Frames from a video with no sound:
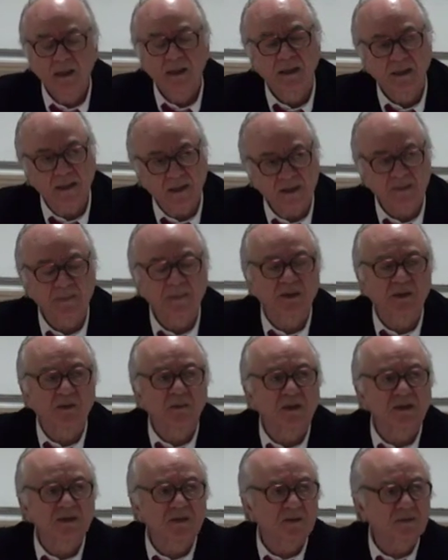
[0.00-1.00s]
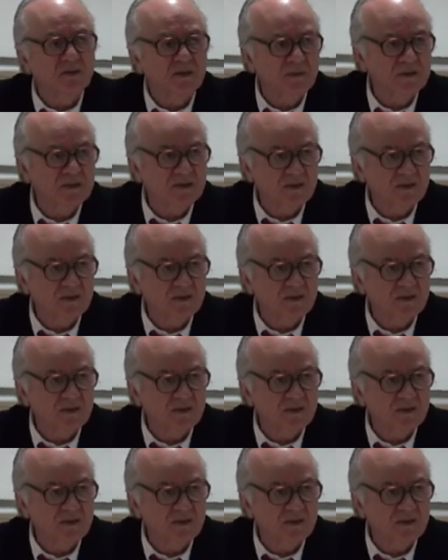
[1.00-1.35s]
Yes, but he was also a